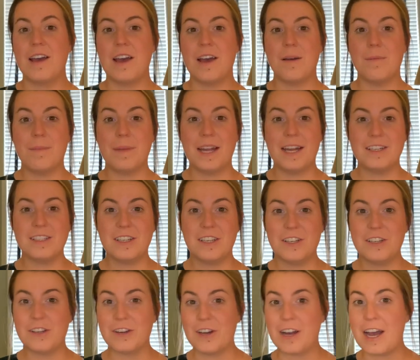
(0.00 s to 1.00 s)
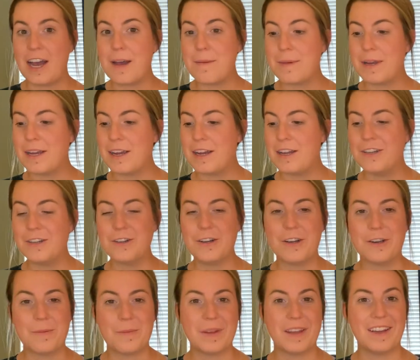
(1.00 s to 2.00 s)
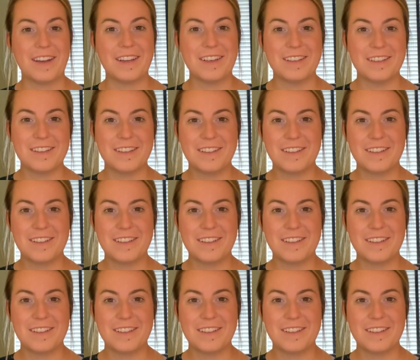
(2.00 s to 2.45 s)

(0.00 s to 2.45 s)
imagine you're hopping on your airplane